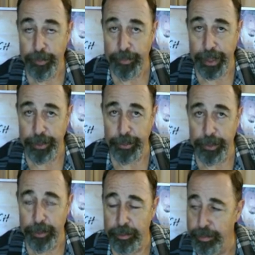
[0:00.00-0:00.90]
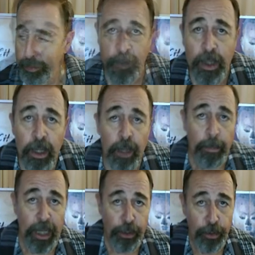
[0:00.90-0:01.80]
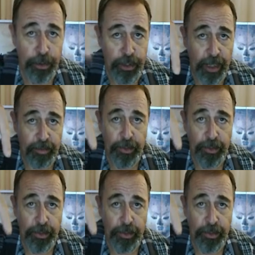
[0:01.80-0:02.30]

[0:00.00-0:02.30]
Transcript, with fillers: Thank goodness. Make sure to check for